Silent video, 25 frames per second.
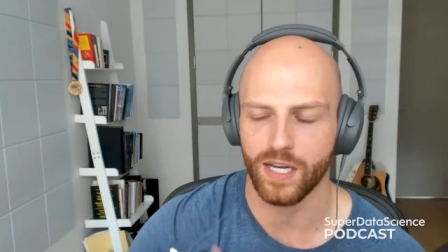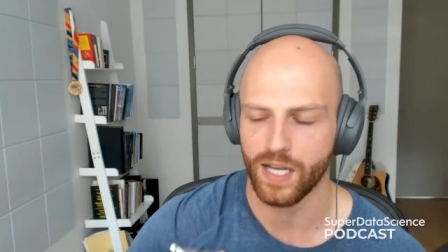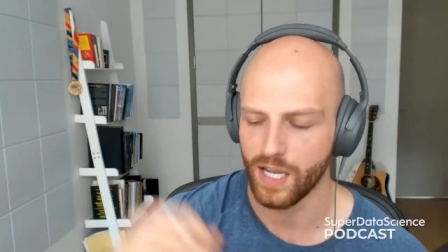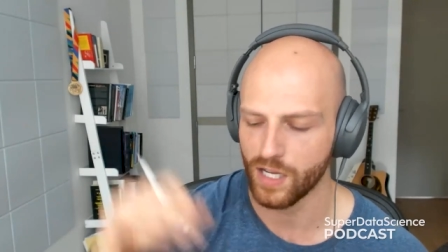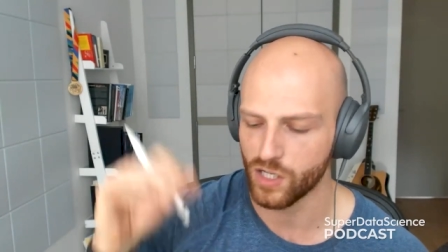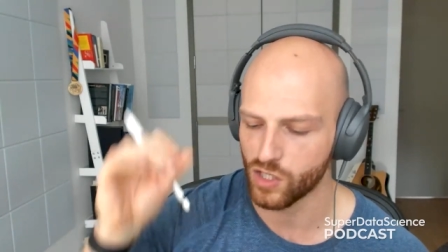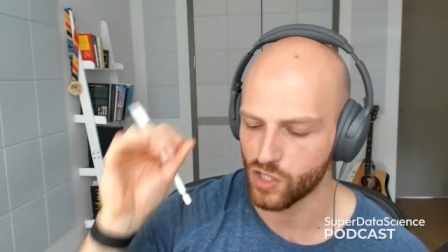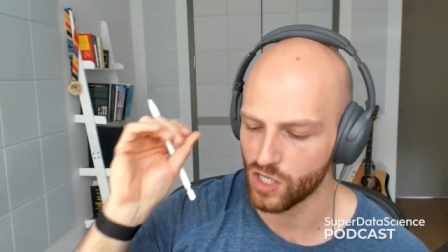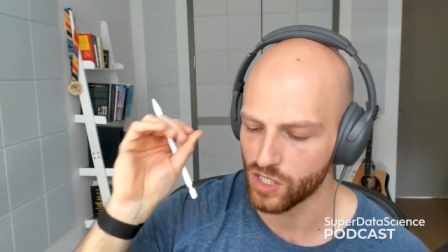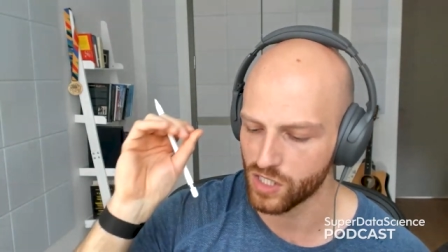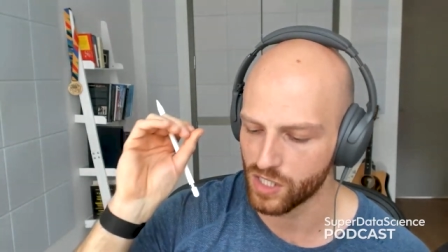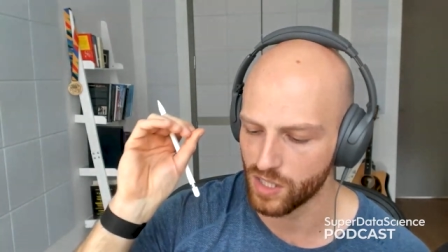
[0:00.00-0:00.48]
It's
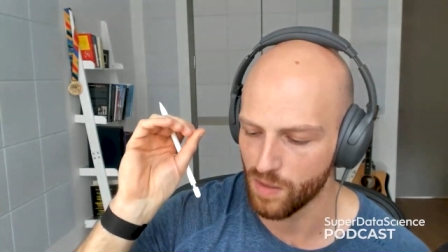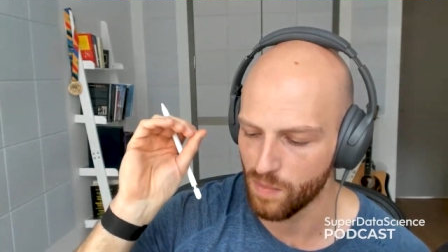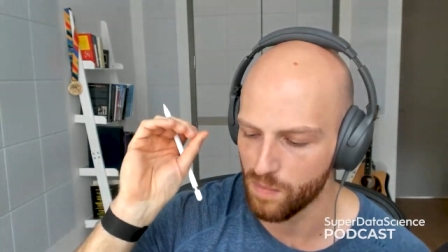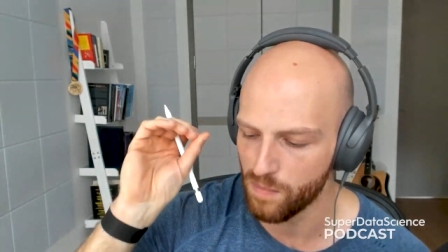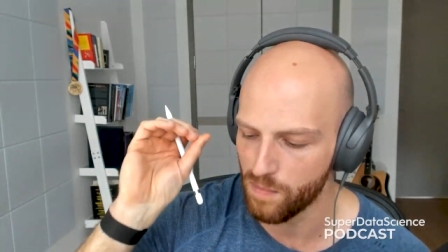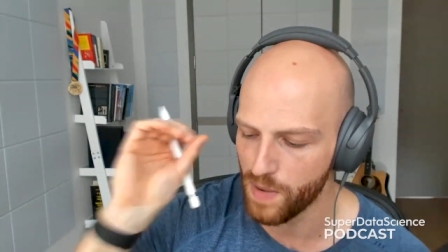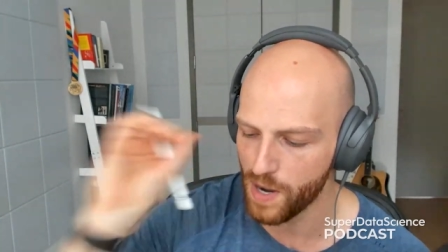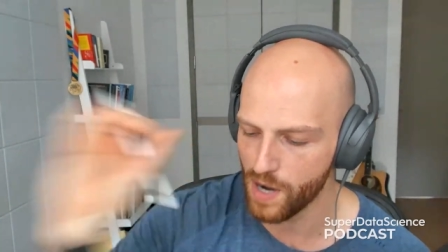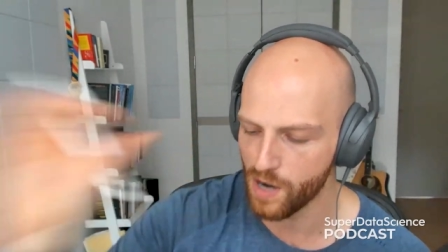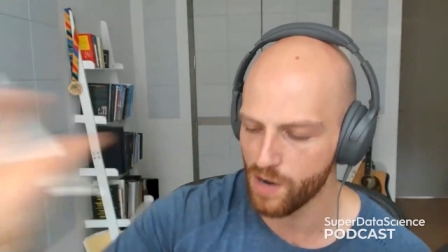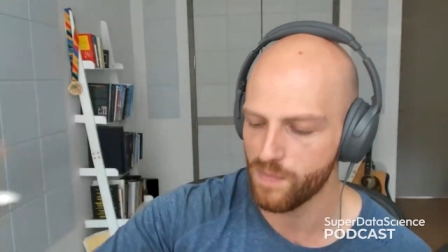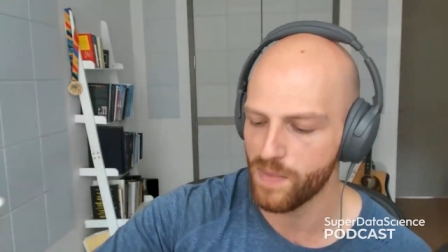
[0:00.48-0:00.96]
just the
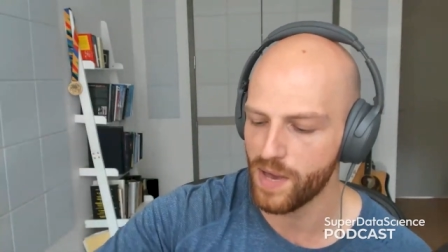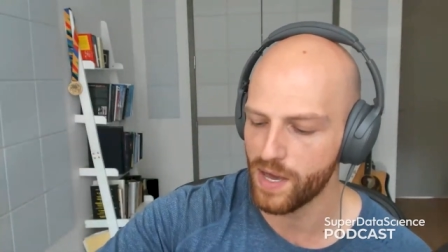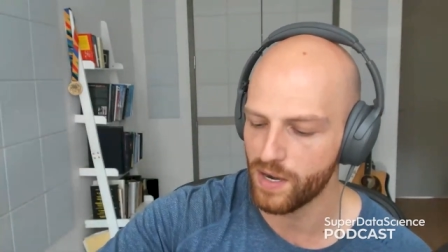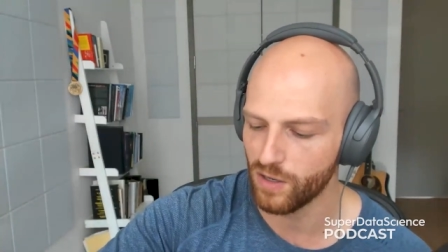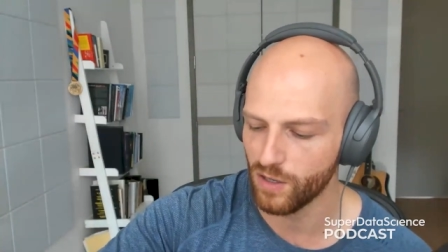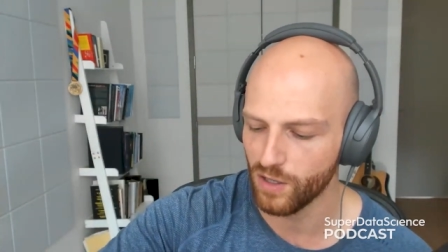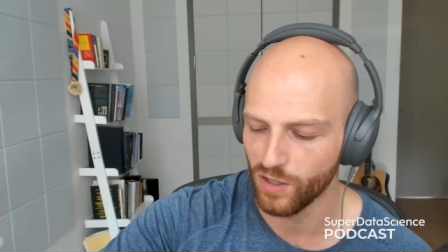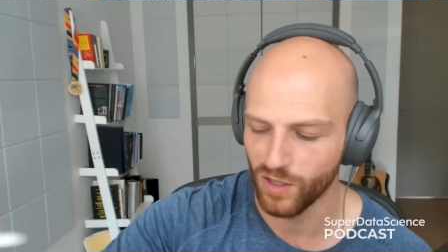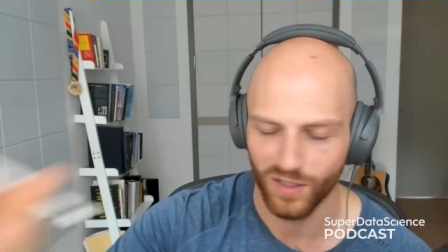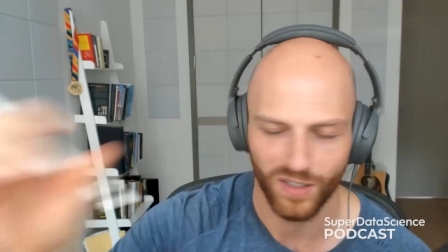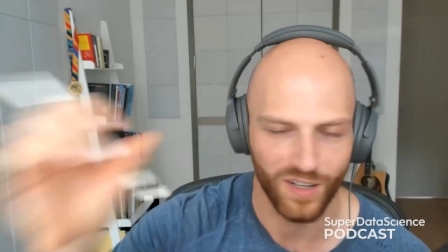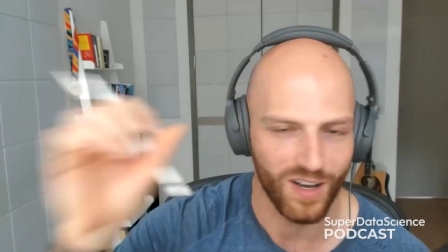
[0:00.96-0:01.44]
bare
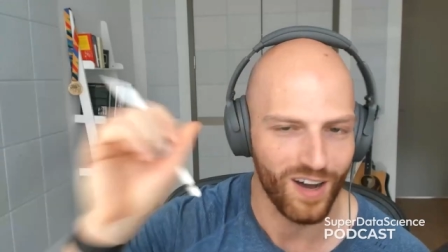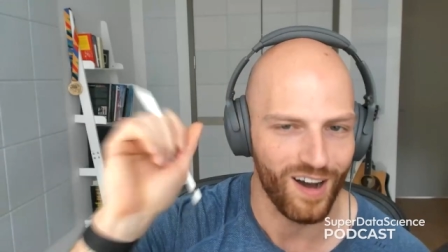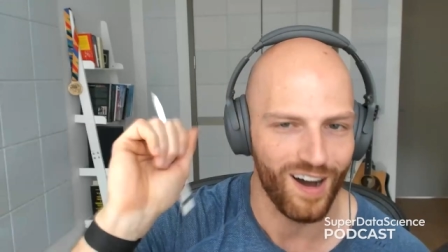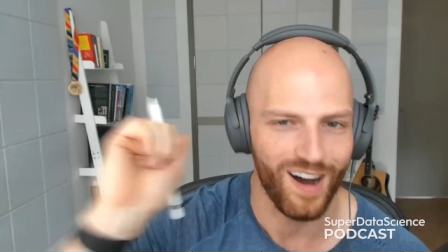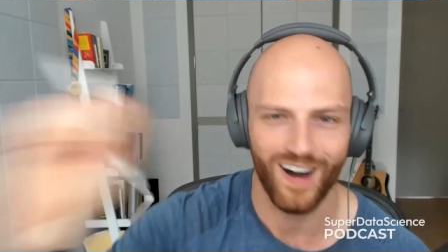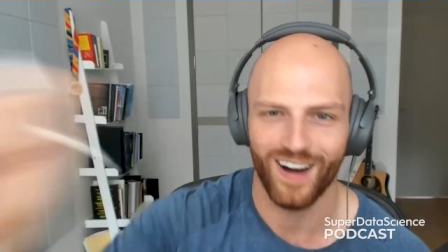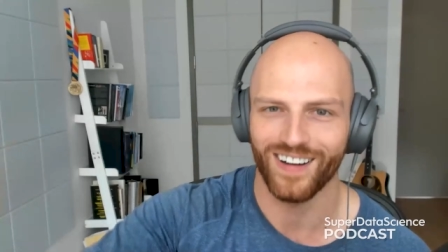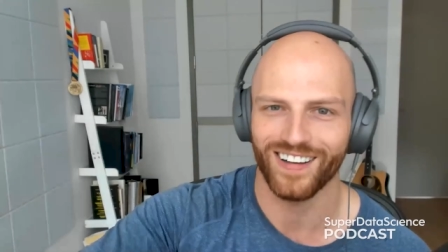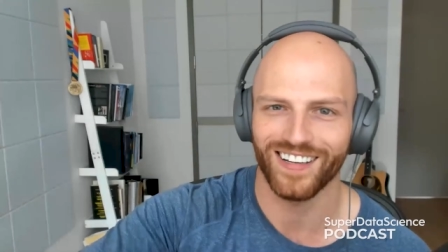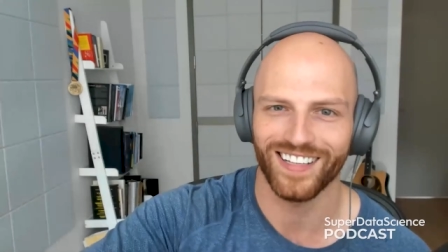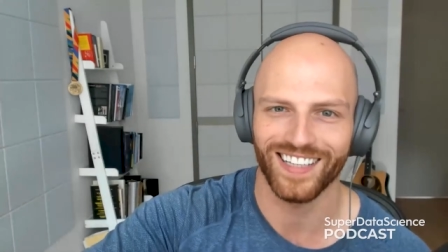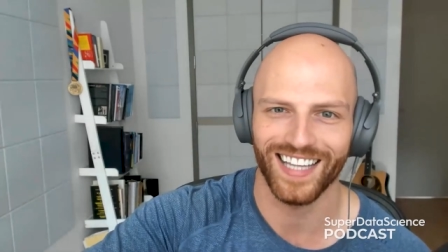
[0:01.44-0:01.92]
metal
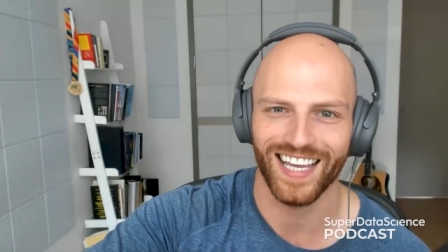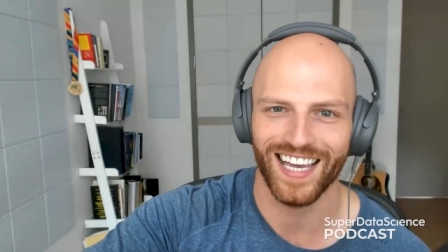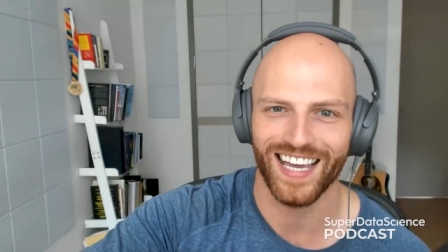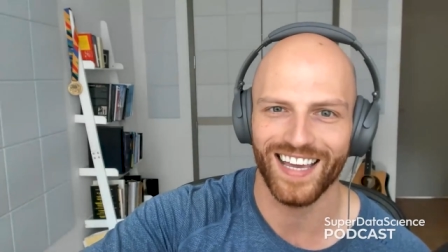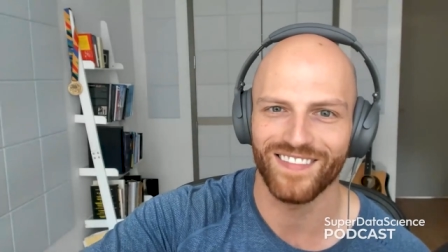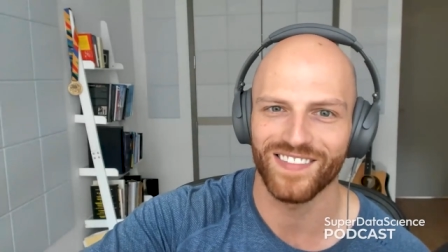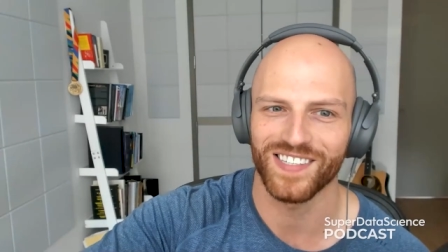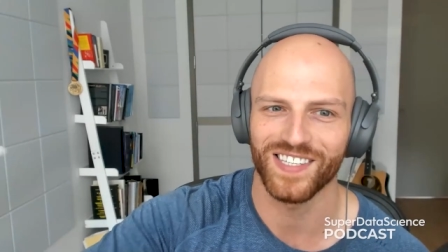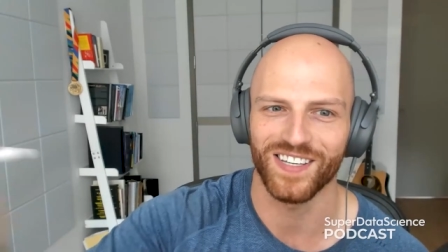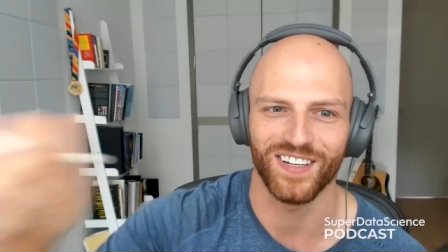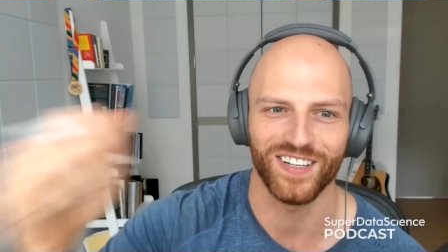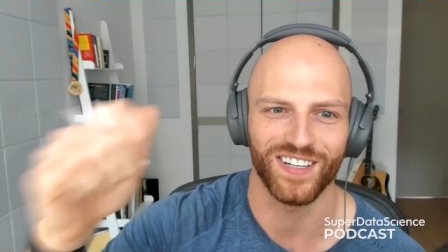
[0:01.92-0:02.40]

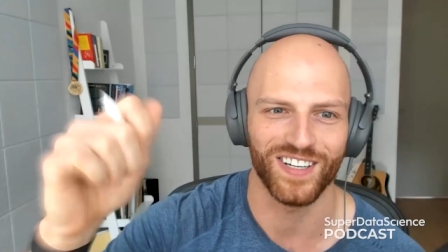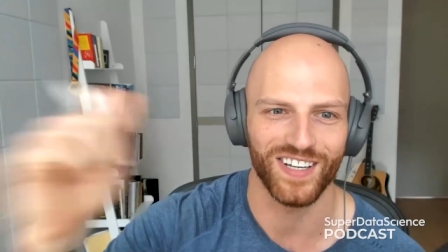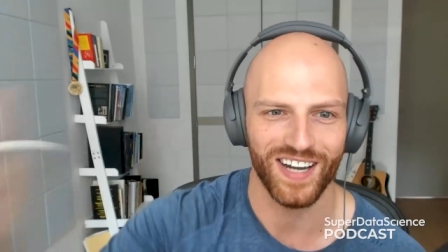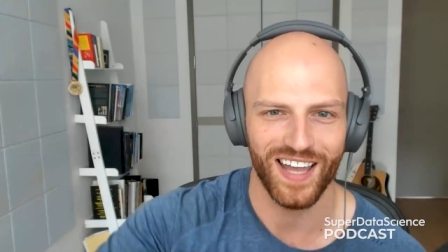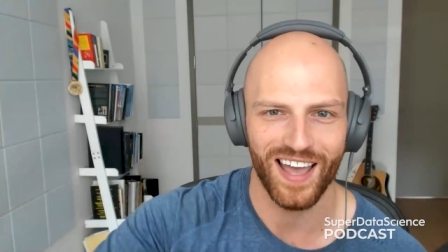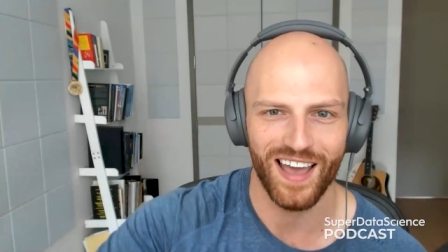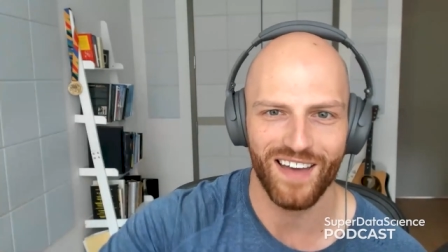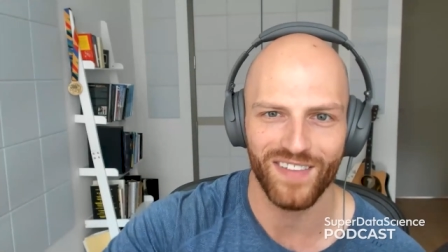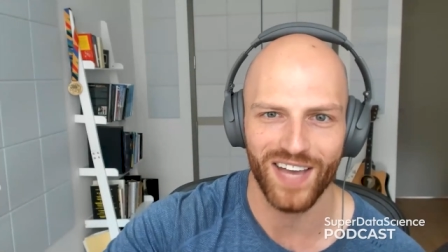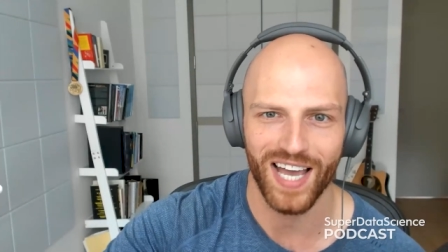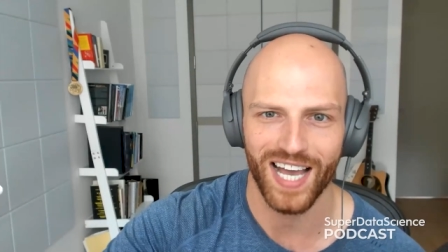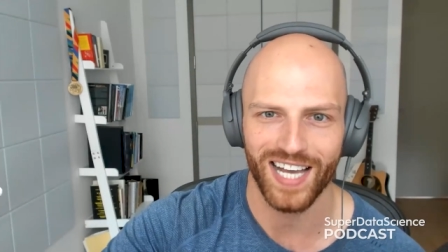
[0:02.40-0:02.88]
enclaves that are going to
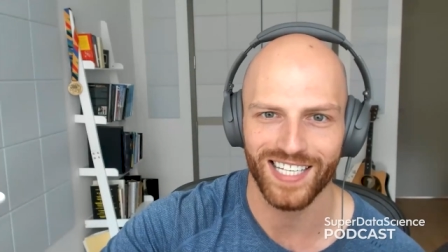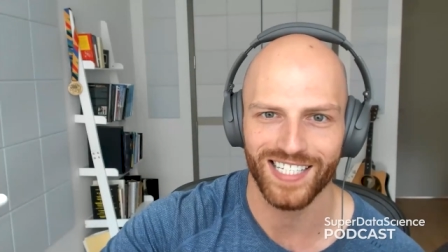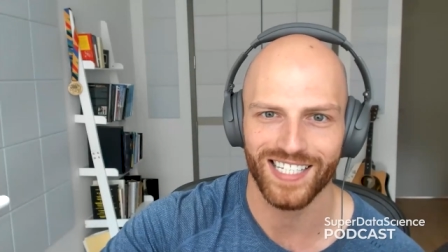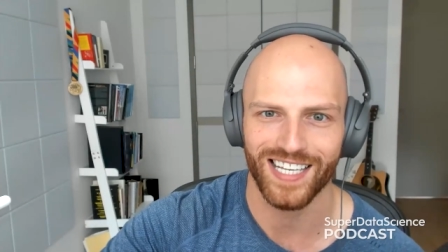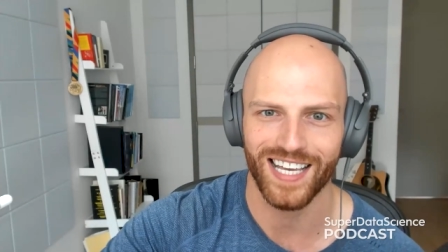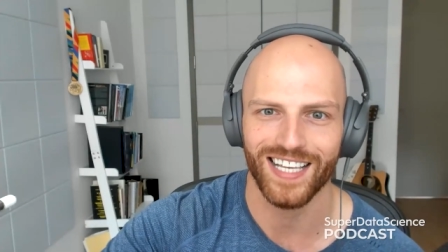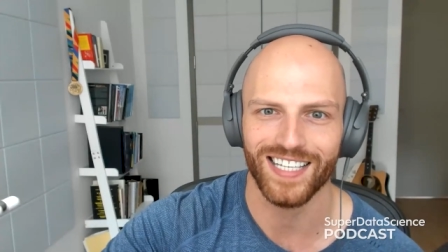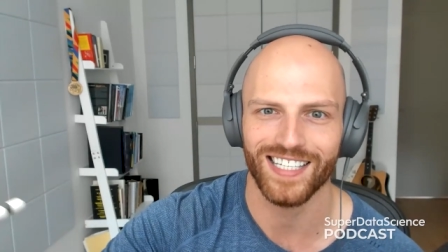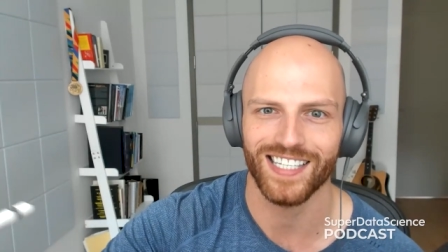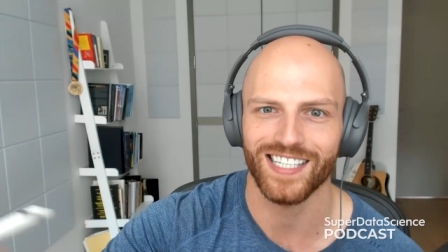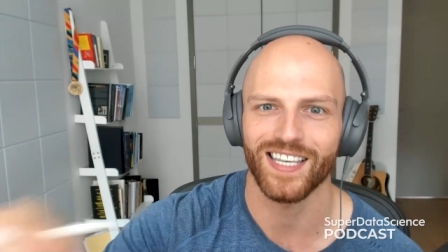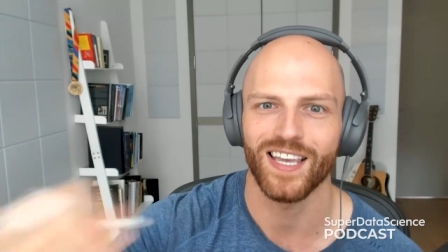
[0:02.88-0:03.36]
have
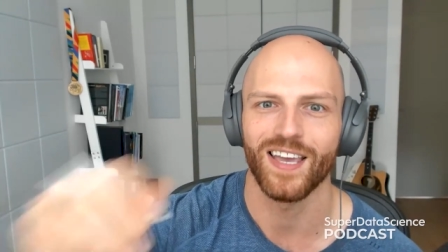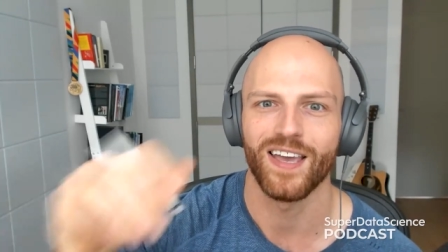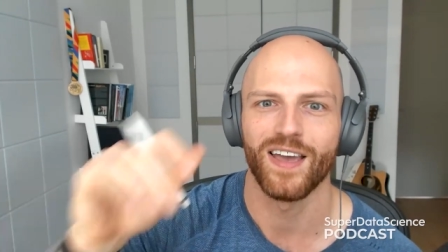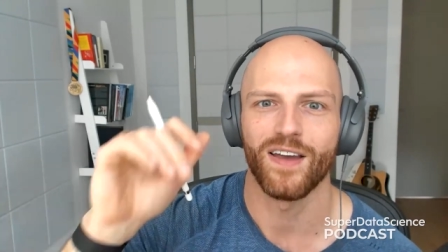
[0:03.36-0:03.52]
access.